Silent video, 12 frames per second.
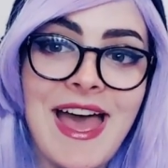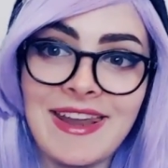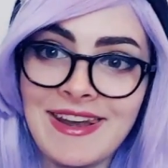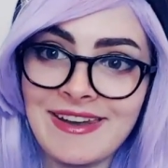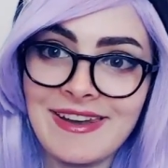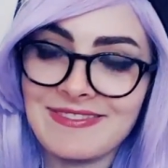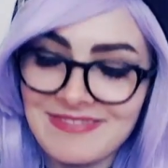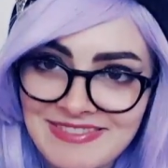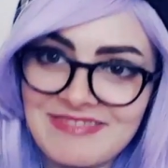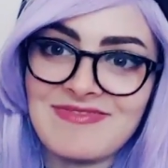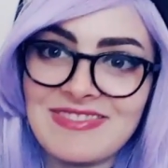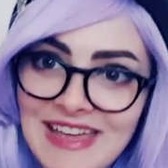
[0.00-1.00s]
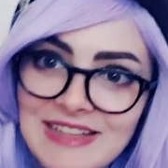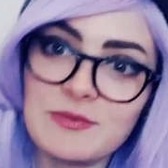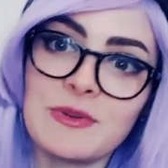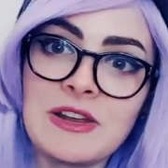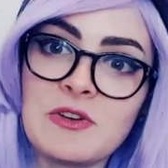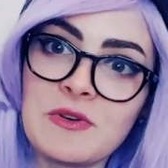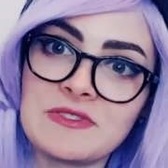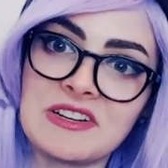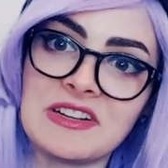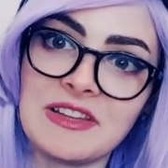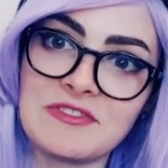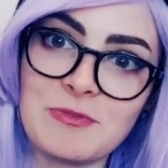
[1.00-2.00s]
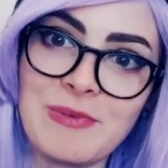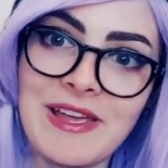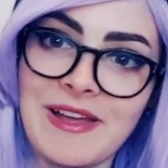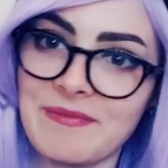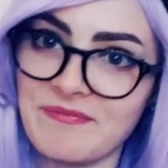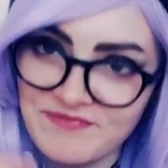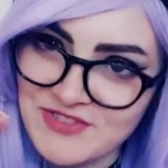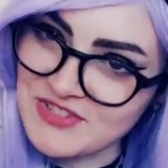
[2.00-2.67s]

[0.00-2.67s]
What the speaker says: And that's when I knew I was gonna love Japan.